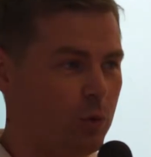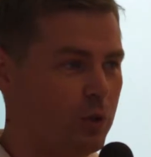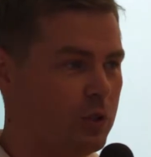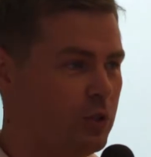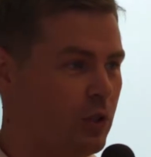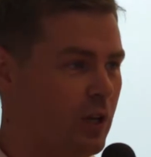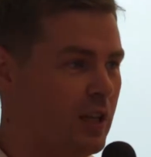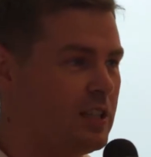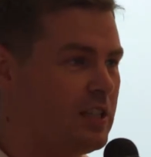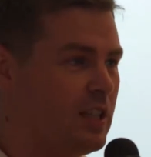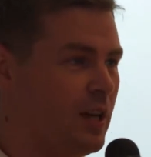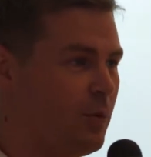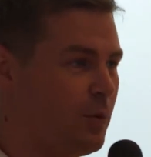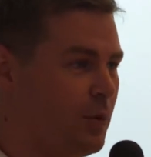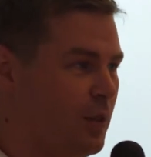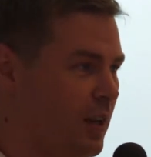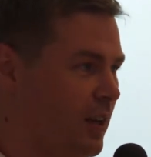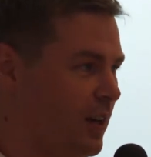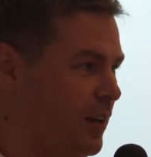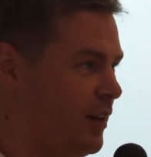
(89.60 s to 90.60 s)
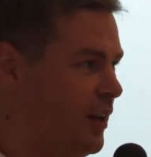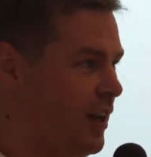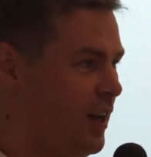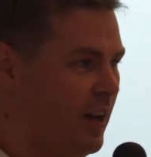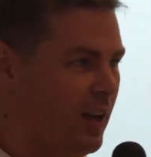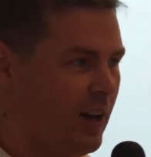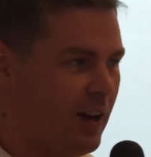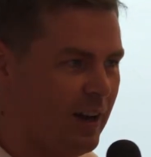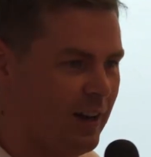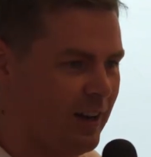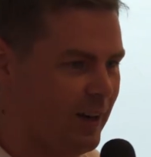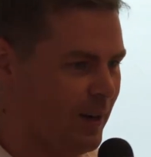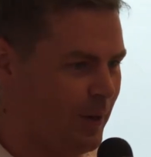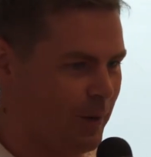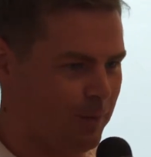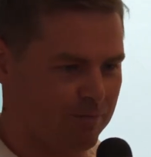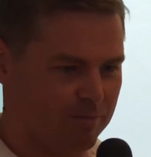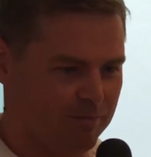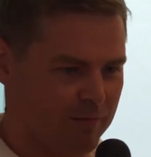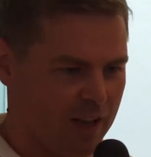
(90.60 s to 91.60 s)
want to add something,
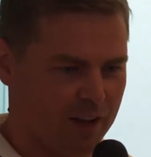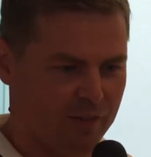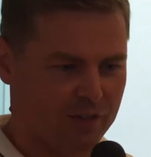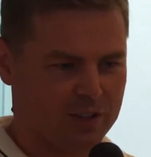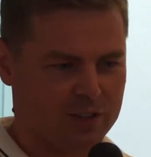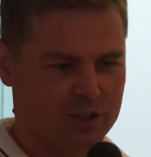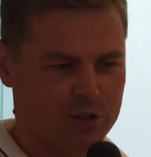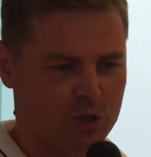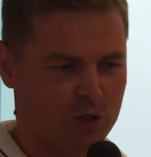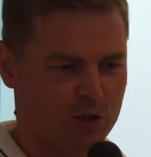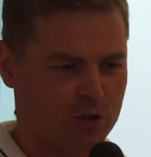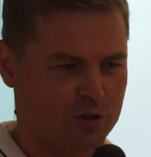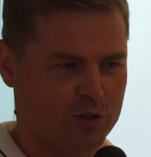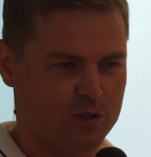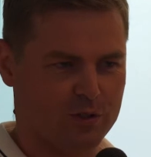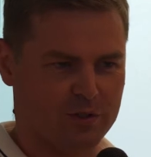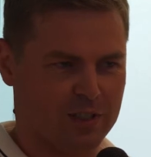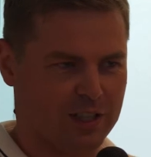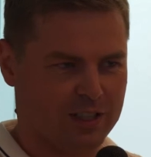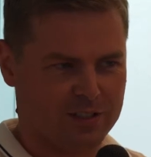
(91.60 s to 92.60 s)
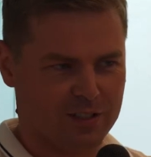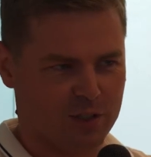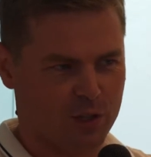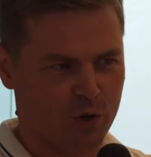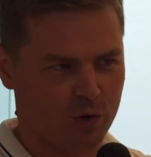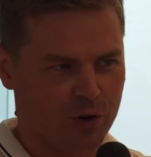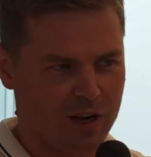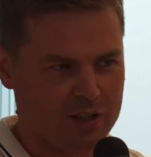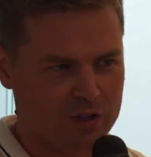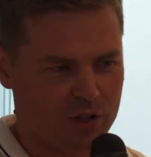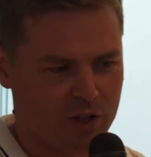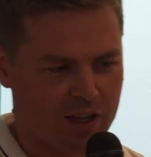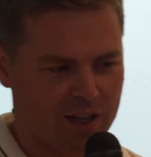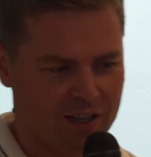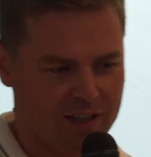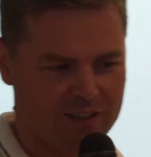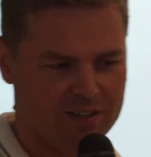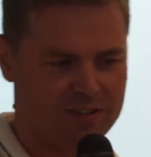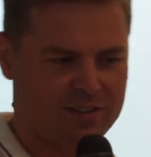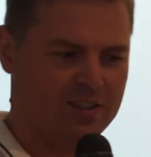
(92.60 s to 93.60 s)
have concerns, just raise your
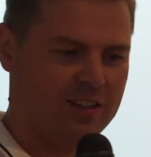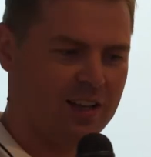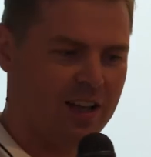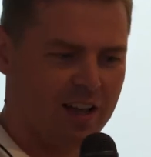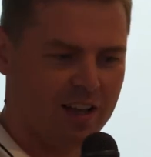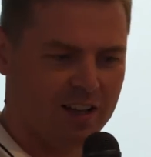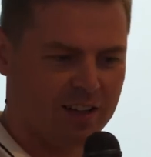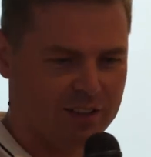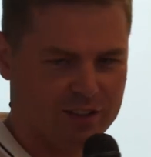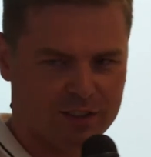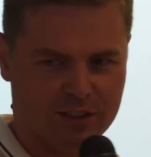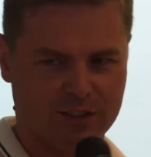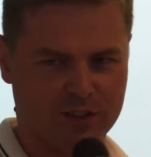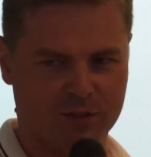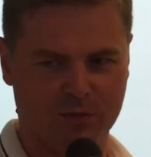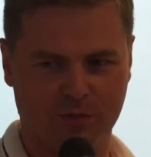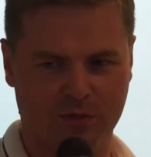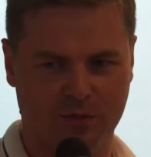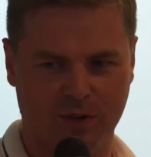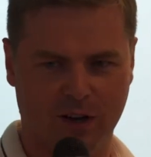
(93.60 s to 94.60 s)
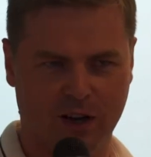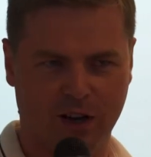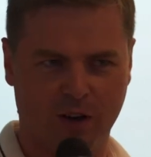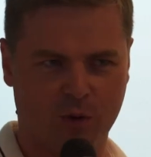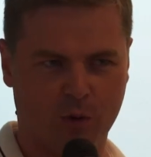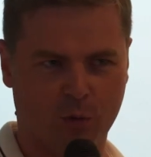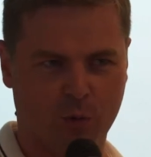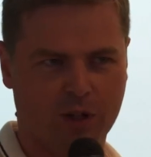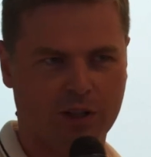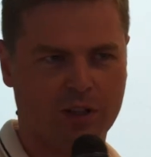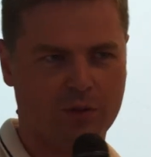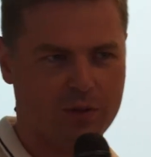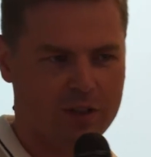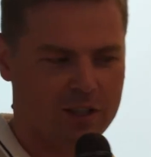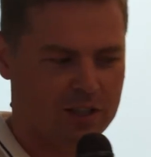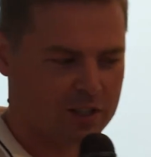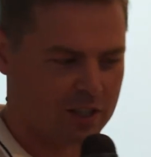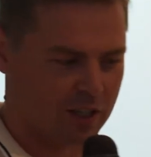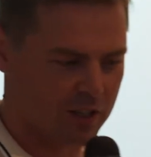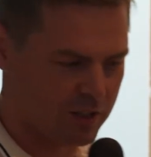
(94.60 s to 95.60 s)
hand and I will welcome the
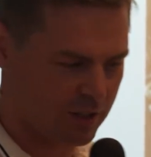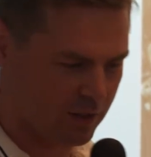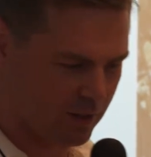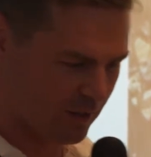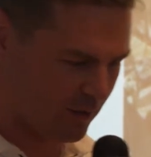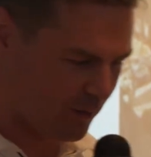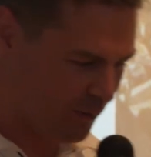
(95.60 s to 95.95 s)
discussion.